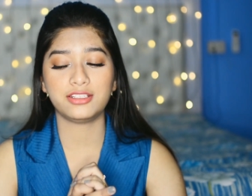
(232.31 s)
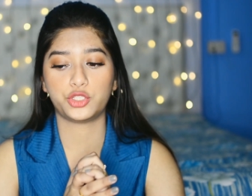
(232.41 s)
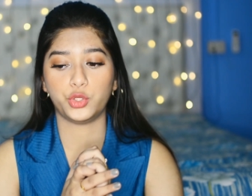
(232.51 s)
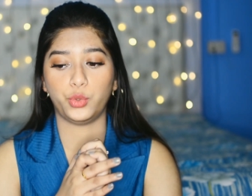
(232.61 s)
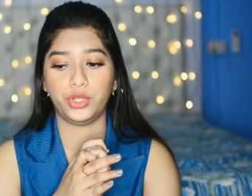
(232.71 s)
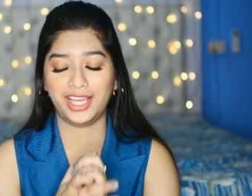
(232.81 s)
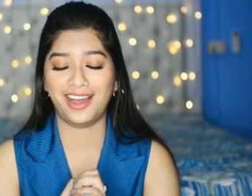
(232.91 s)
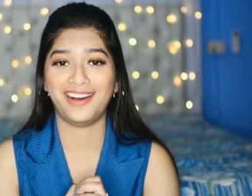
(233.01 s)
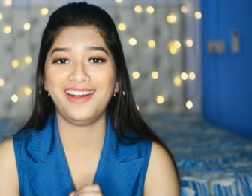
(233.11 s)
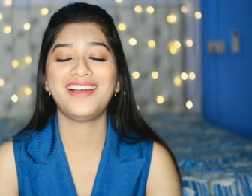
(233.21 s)
So
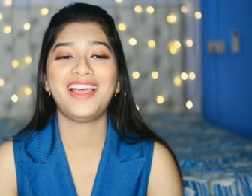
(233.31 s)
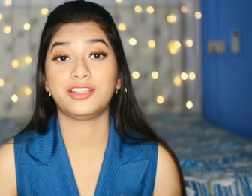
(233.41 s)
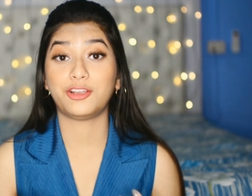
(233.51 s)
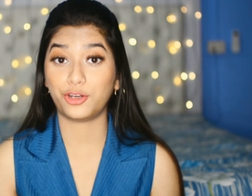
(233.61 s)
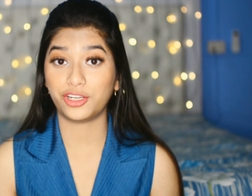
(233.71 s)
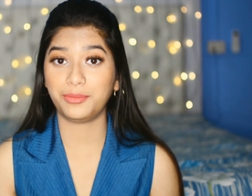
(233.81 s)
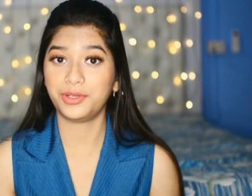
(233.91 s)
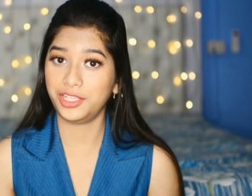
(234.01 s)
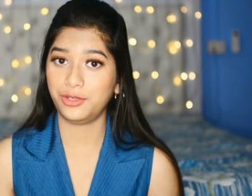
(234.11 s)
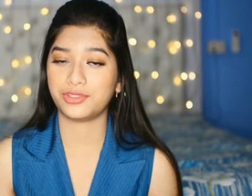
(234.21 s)
yeah, now talking
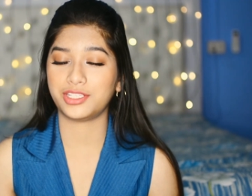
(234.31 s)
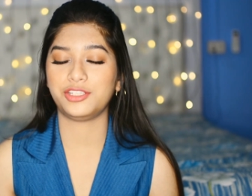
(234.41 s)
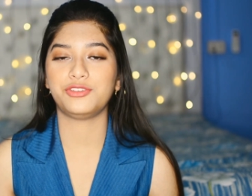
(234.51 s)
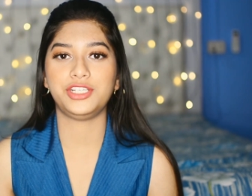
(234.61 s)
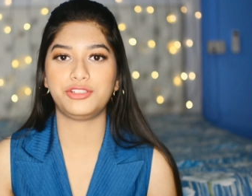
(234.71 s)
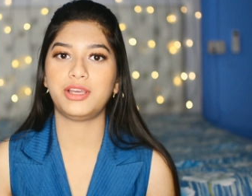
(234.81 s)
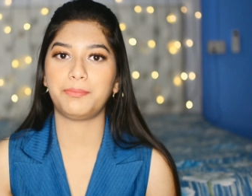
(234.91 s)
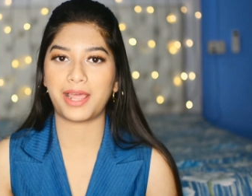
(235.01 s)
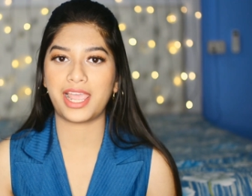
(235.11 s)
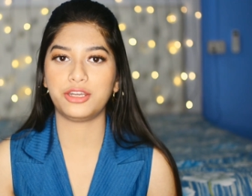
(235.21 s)
about the usage, you need to
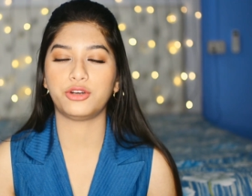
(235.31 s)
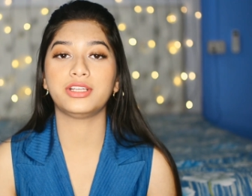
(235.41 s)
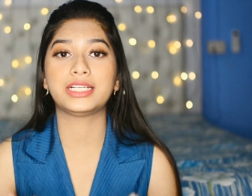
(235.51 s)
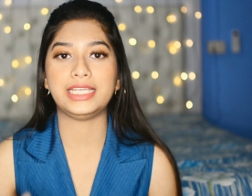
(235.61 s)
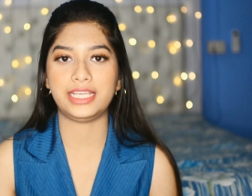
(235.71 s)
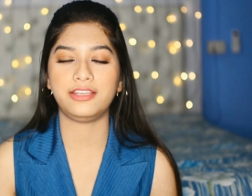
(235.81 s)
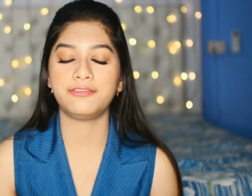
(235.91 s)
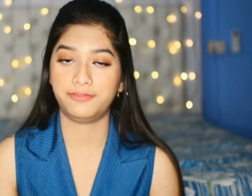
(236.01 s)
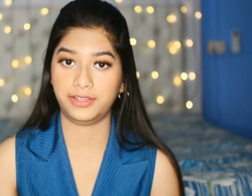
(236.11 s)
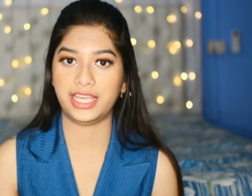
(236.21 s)
apply it on a clean
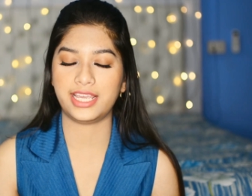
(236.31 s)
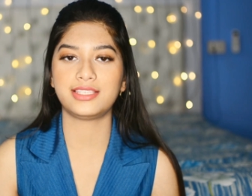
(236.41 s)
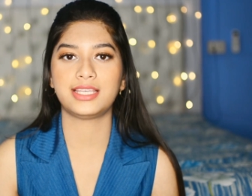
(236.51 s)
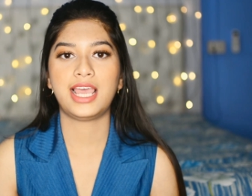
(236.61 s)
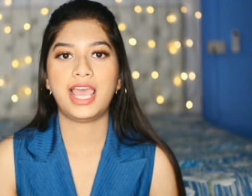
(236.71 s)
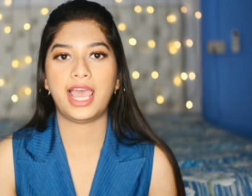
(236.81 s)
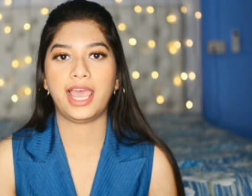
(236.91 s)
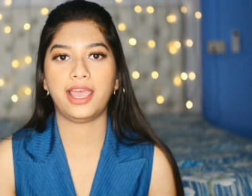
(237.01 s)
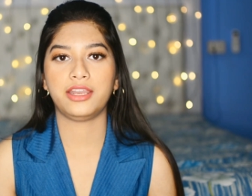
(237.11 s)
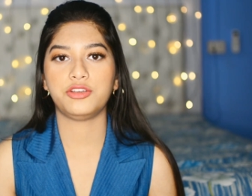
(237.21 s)
face
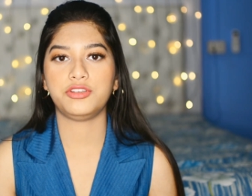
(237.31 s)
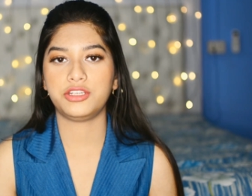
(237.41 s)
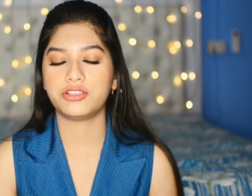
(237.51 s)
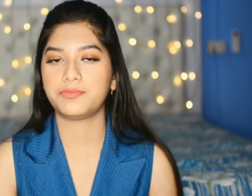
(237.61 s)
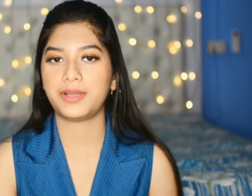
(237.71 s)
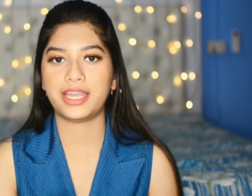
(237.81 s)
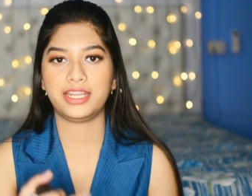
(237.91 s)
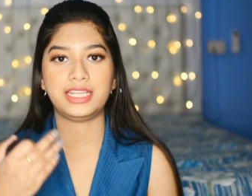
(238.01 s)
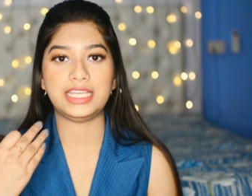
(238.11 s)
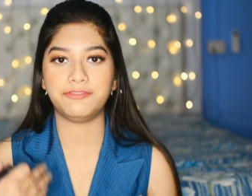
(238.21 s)
and you need to spread
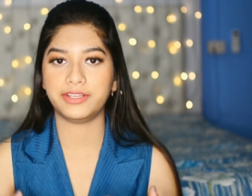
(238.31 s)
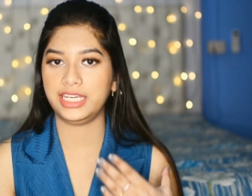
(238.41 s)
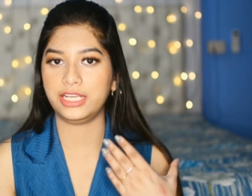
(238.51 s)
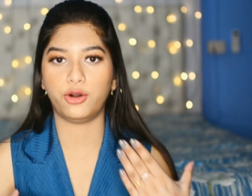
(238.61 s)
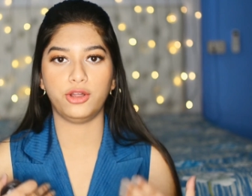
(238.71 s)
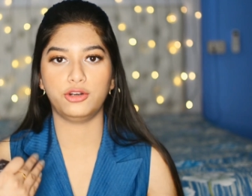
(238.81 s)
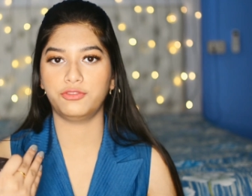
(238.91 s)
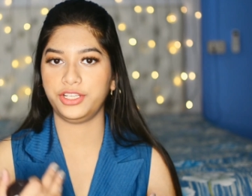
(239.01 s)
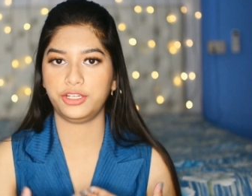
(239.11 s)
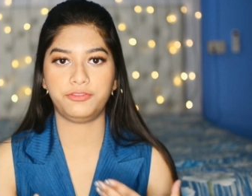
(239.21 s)
it evenly all
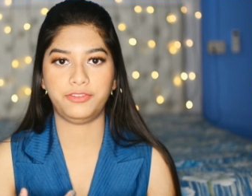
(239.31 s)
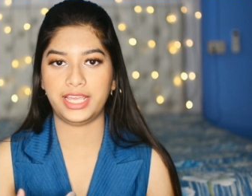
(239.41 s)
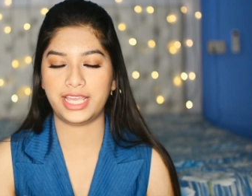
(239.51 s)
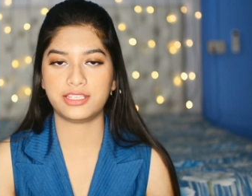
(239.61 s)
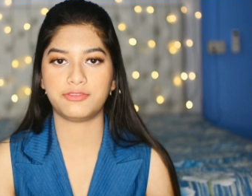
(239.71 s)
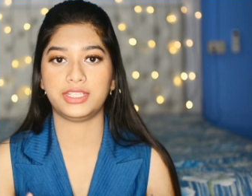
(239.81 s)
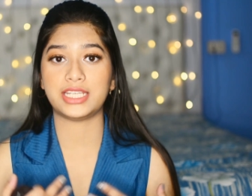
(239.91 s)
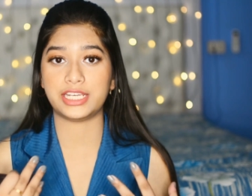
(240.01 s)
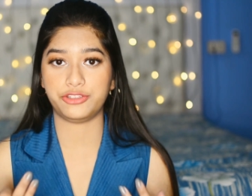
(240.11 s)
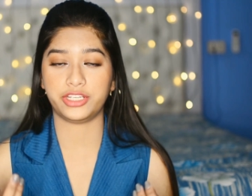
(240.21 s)
over your face with
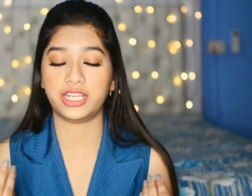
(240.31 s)
adequate